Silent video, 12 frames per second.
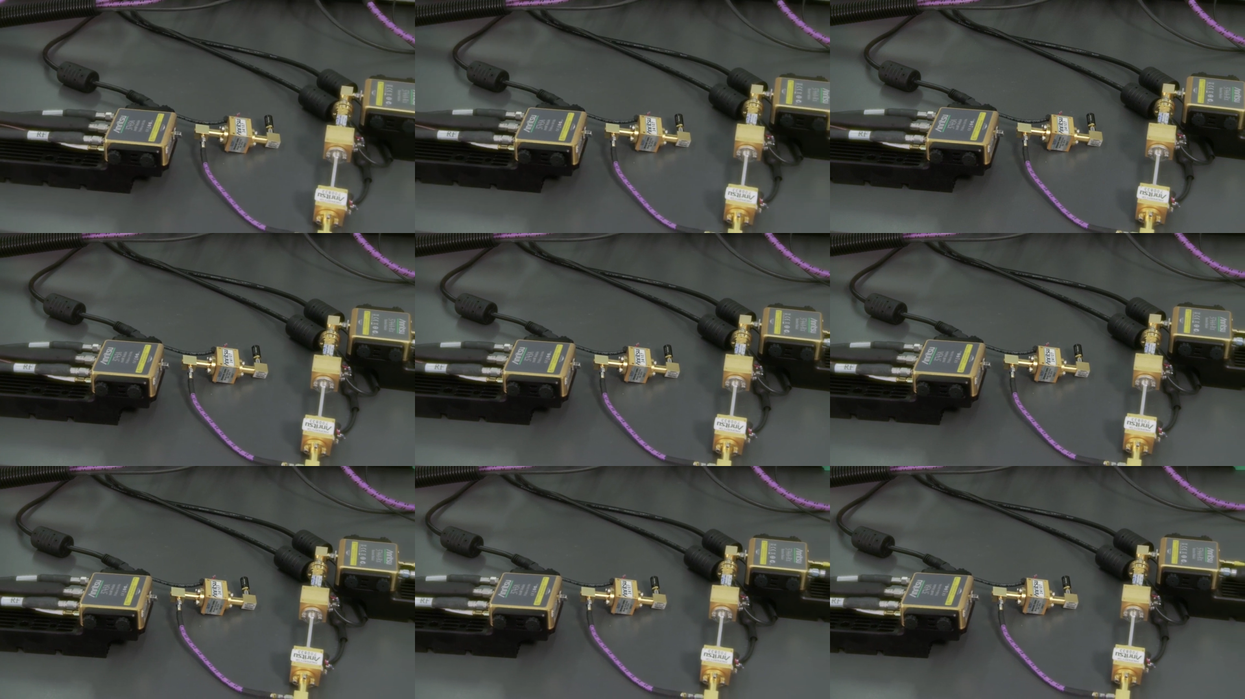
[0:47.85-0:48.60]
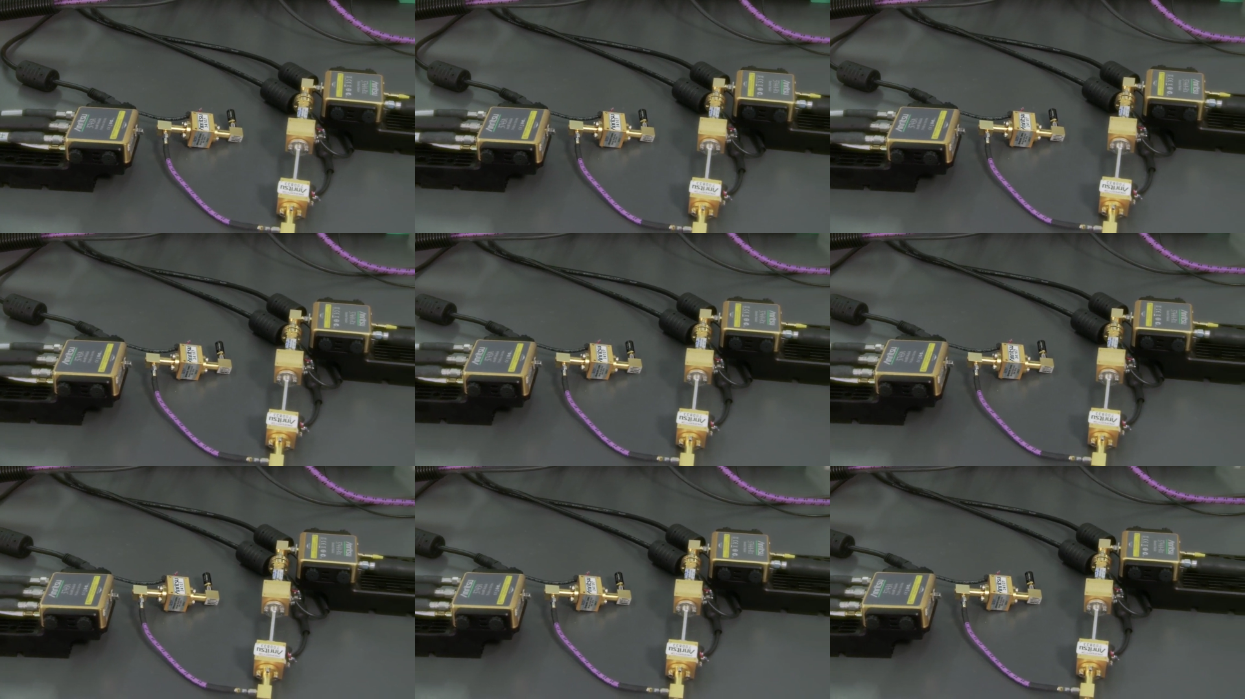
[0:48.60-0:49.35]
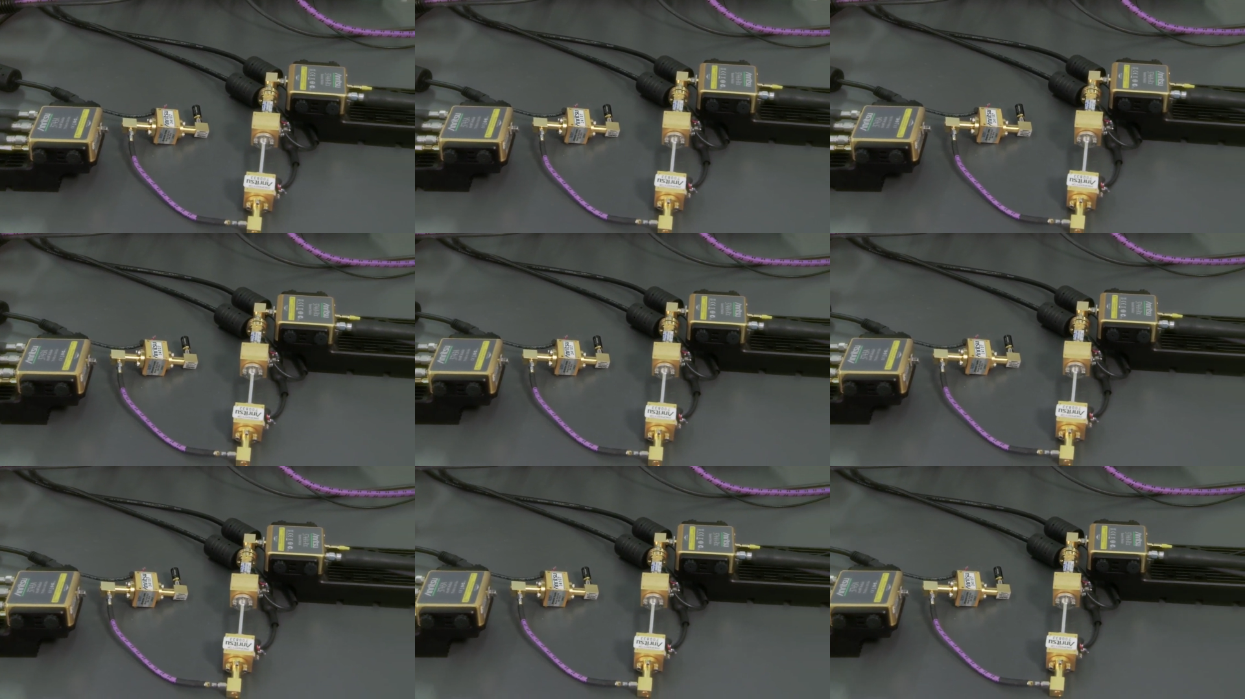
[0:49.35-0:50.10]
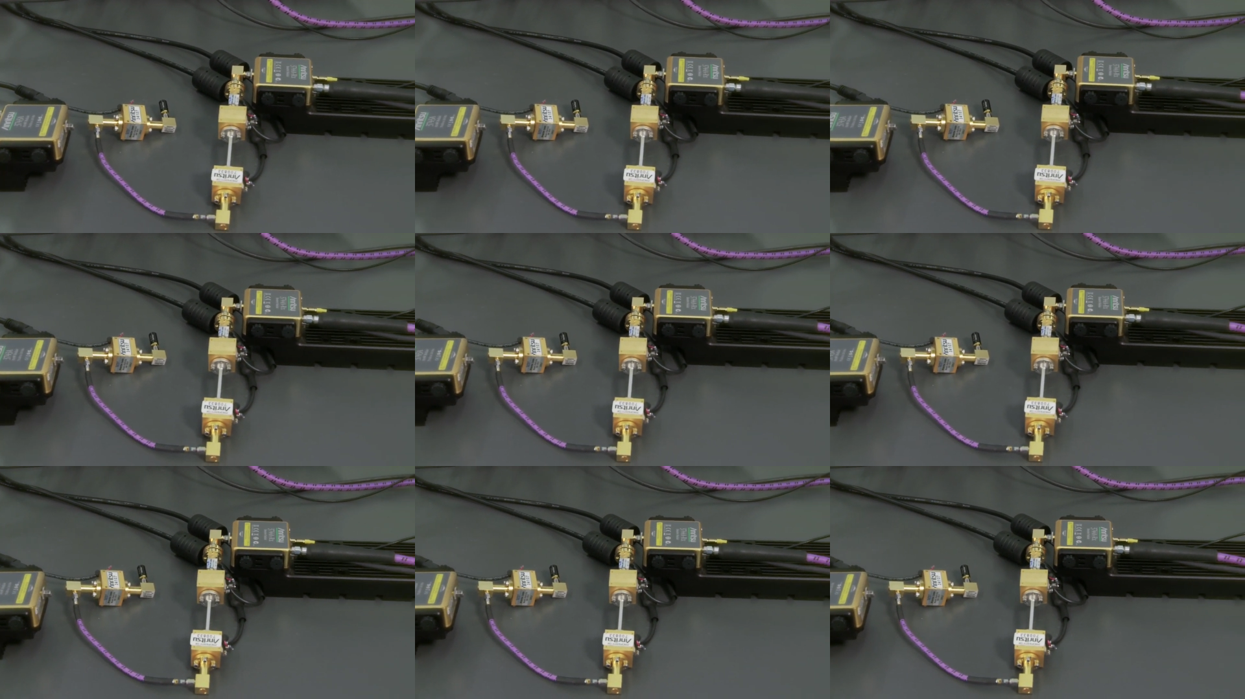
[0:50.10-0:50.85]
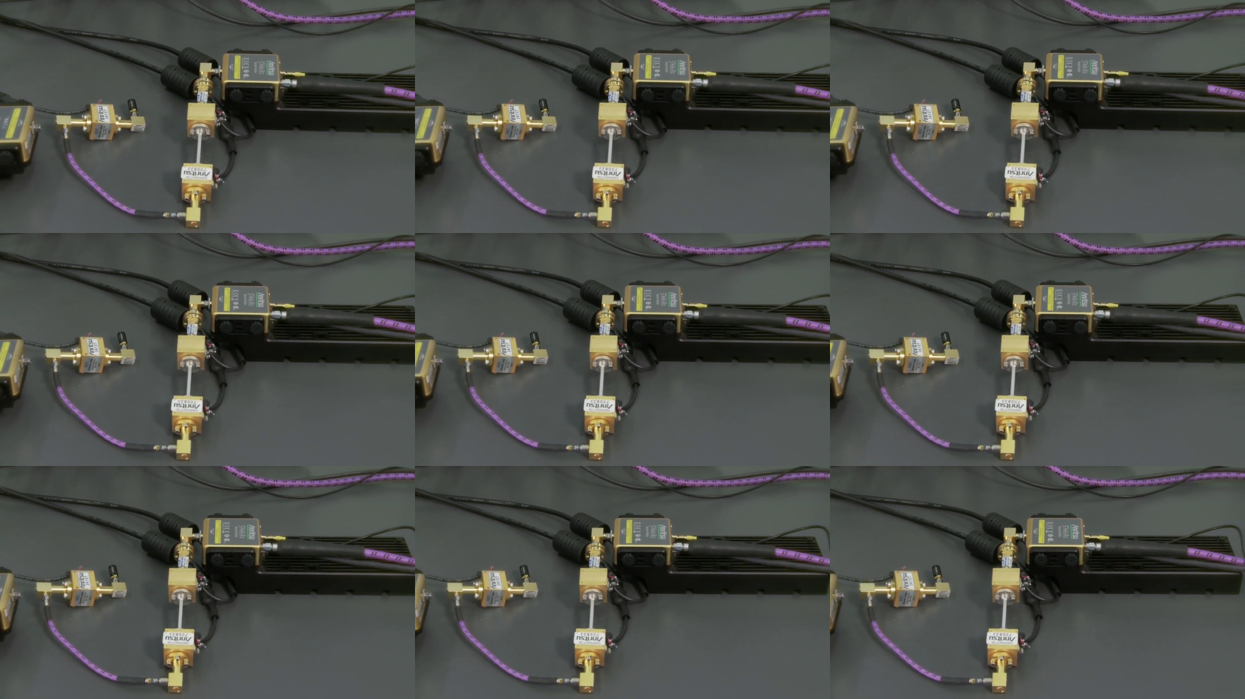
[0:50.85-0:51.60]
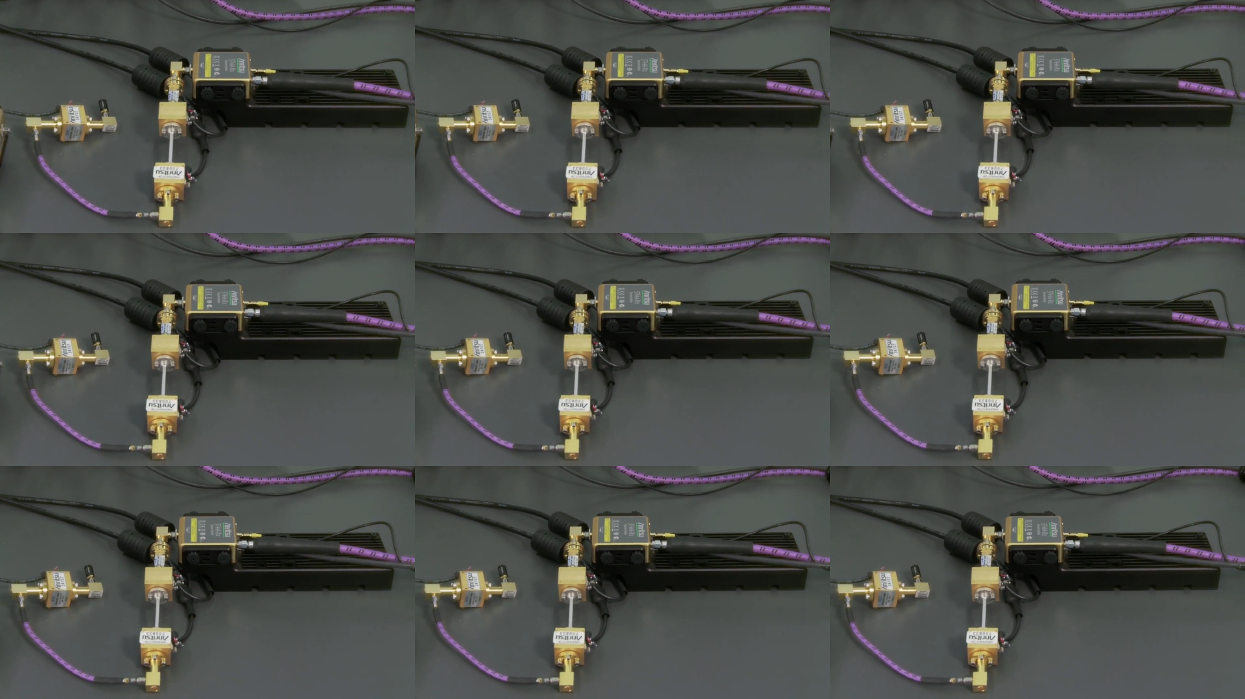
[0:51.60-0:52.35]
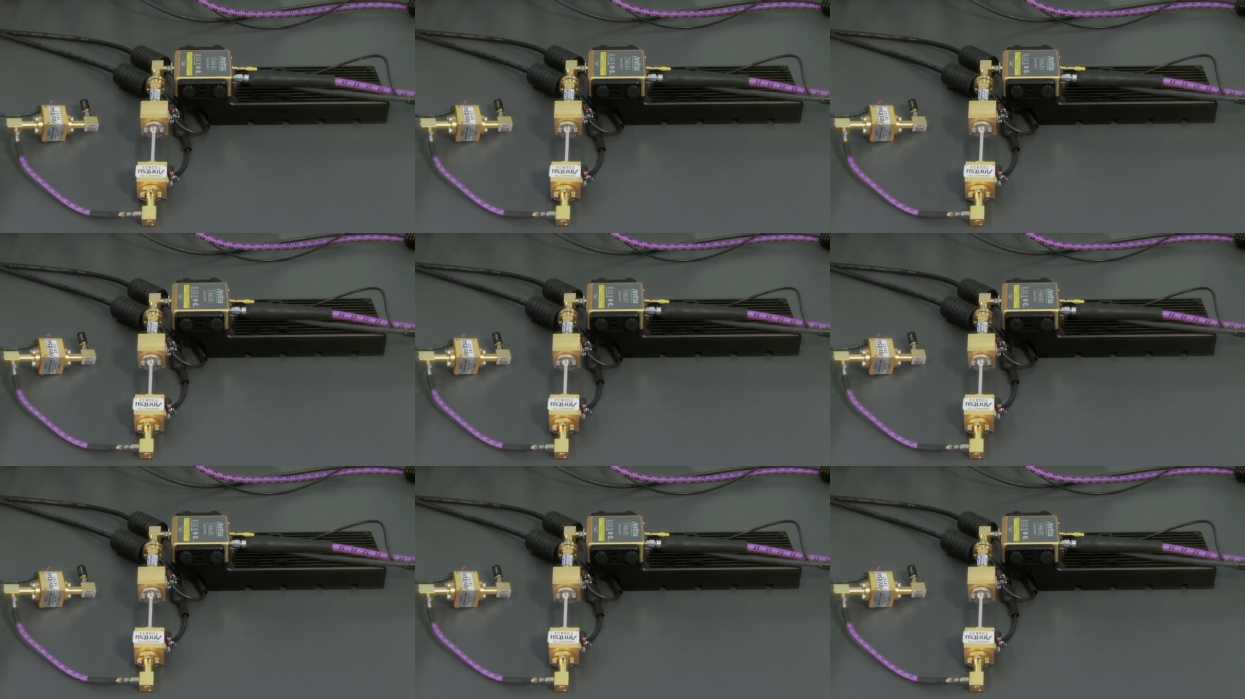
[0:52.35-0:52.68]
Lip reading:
[unreadable: no face in view]